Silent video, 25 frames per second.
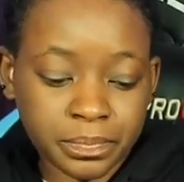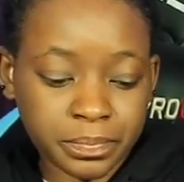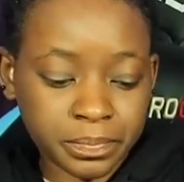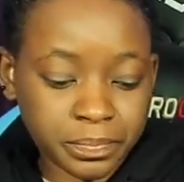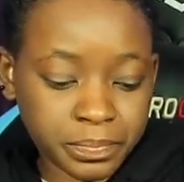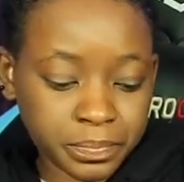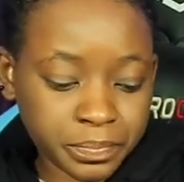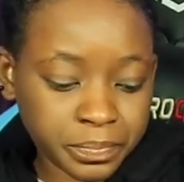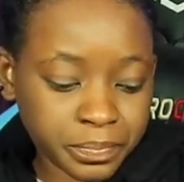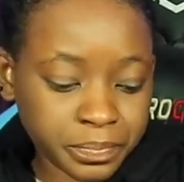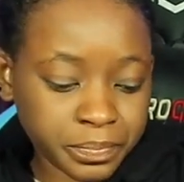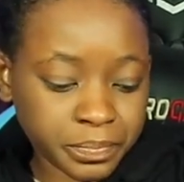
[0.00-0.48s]

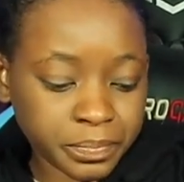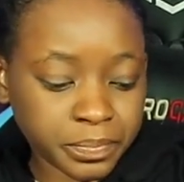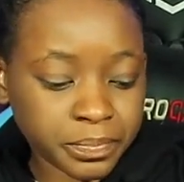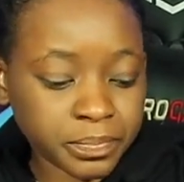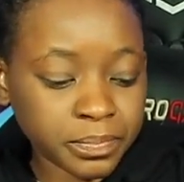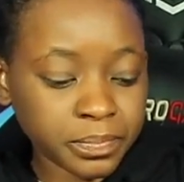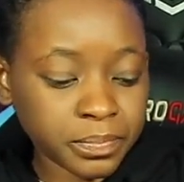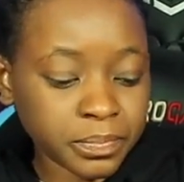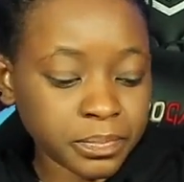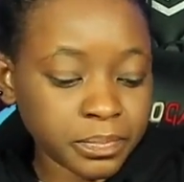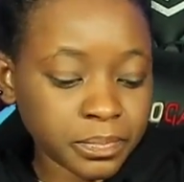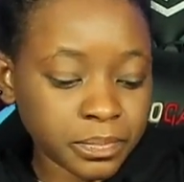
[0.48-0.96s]

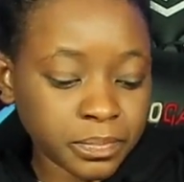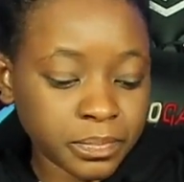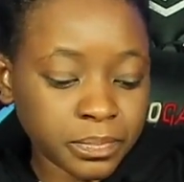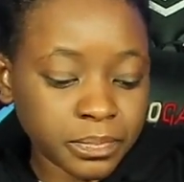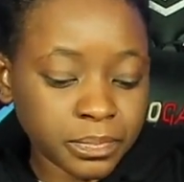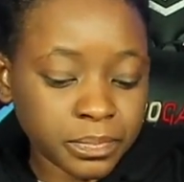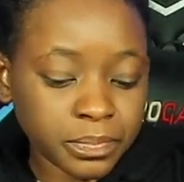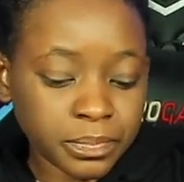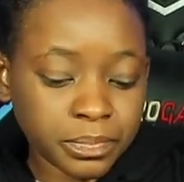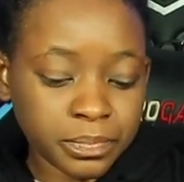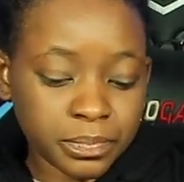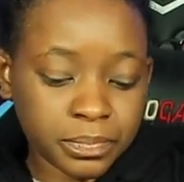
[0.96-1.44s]

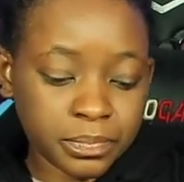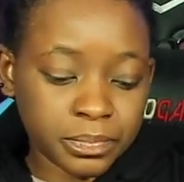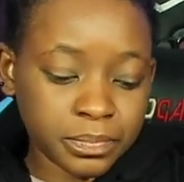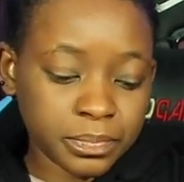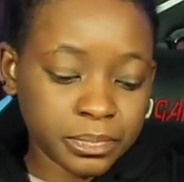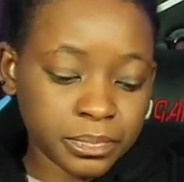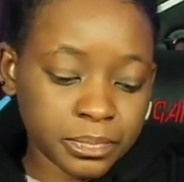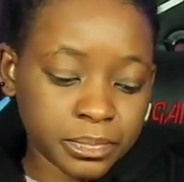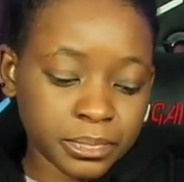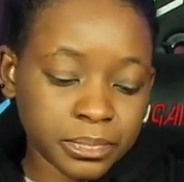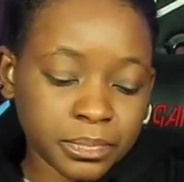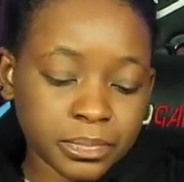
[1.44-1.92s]

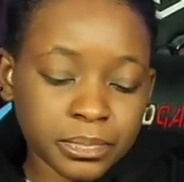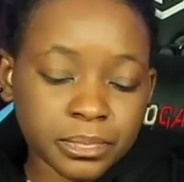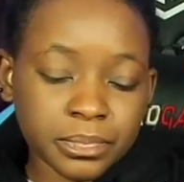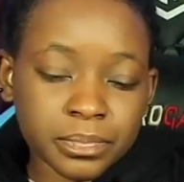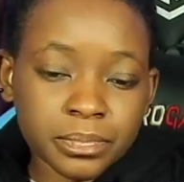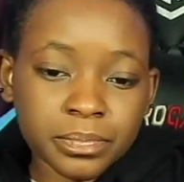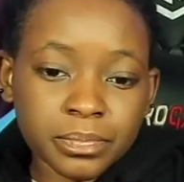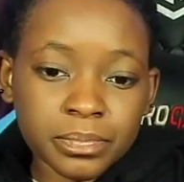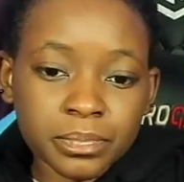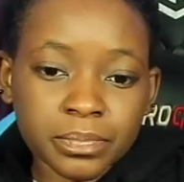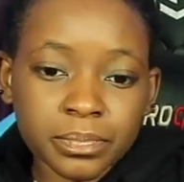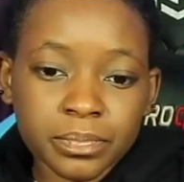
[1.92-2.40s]

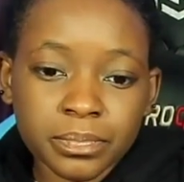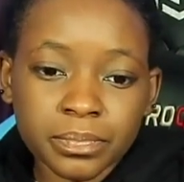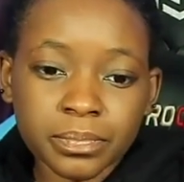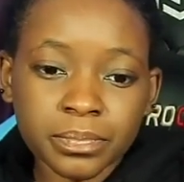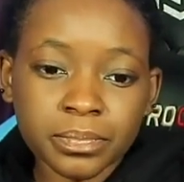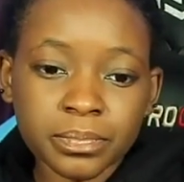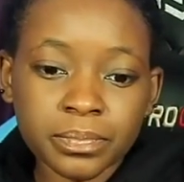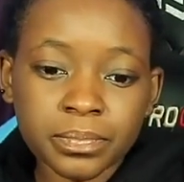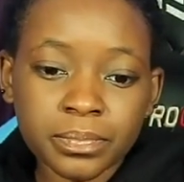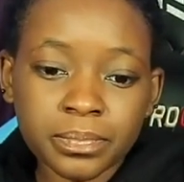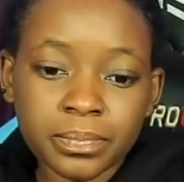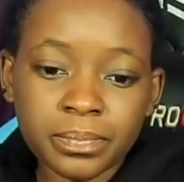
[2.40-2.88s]

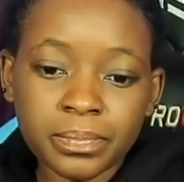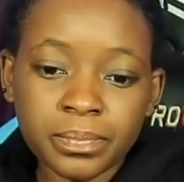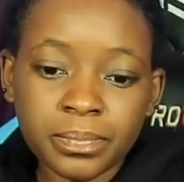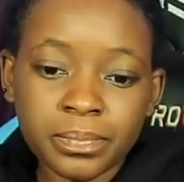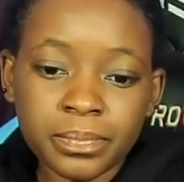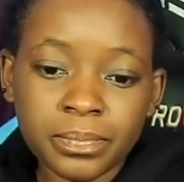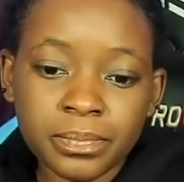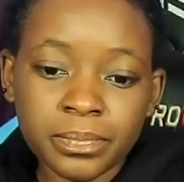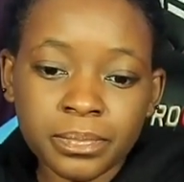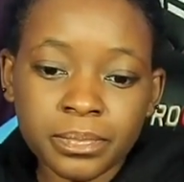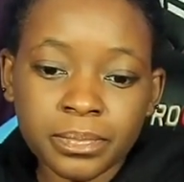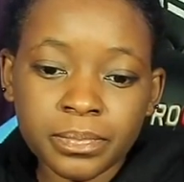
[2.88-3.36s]

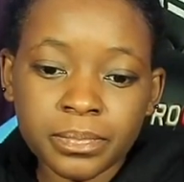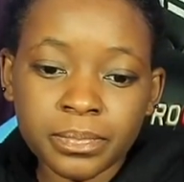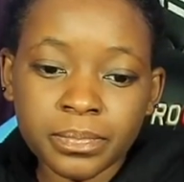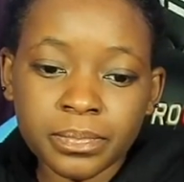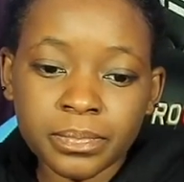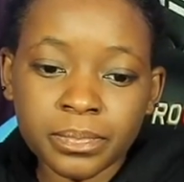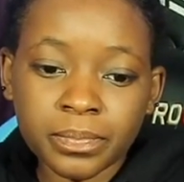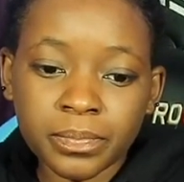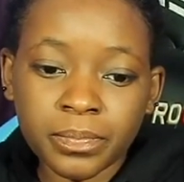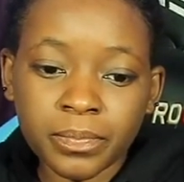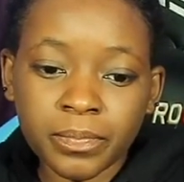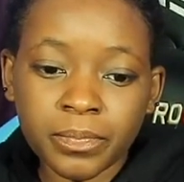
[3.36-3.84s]

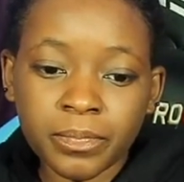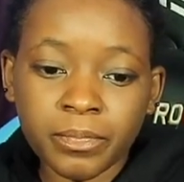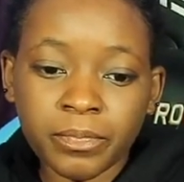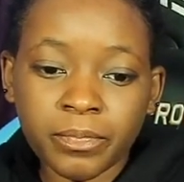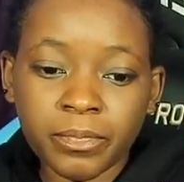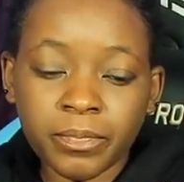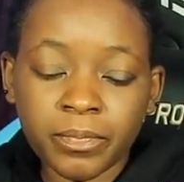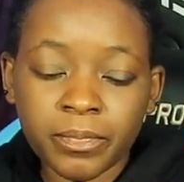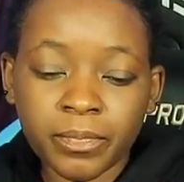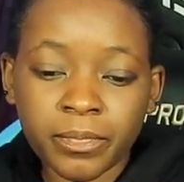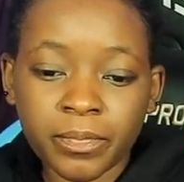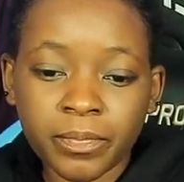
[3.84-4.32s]

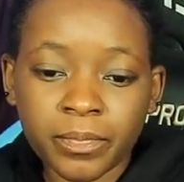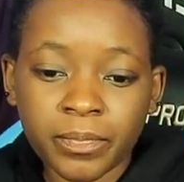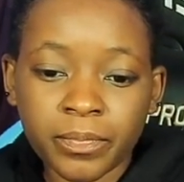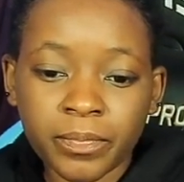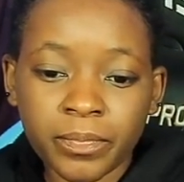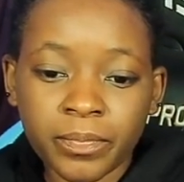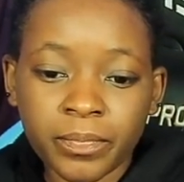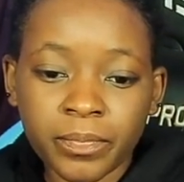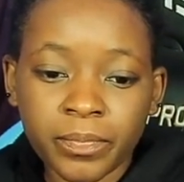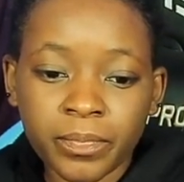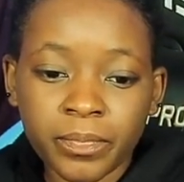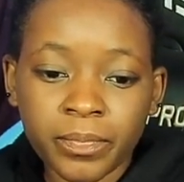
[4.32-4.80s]

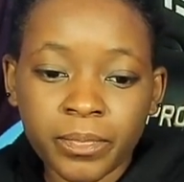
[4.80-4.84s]
Nobody speaks.